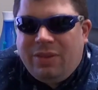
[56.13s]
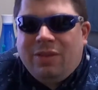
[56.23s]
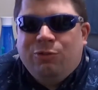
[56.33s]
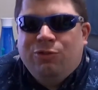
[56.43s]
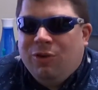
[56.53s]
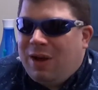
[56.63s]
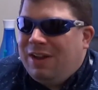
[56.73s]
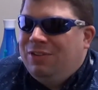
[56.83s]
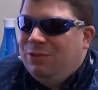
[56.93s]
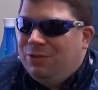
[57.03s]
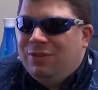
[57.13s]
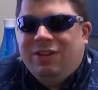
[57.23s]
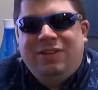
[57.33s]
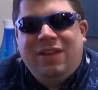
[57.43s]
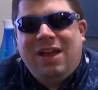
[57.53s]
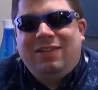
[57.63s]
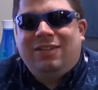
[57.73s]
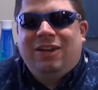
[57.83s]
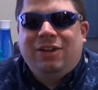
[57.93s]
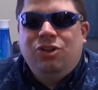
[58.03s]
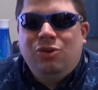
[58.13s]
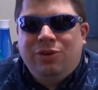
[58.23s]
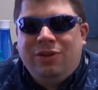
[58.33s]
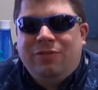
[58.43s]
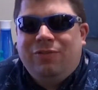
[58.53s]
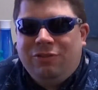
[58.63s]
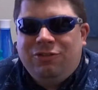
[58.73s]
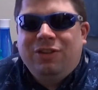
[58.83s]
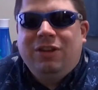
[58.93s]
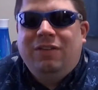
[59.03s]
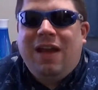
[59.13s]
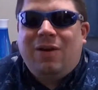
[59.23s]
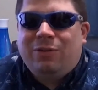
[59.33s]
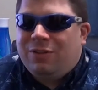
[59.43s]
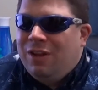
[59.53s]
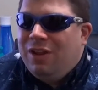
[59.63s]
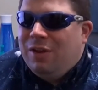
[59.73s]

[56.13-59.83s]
So I do think that you could officially doubt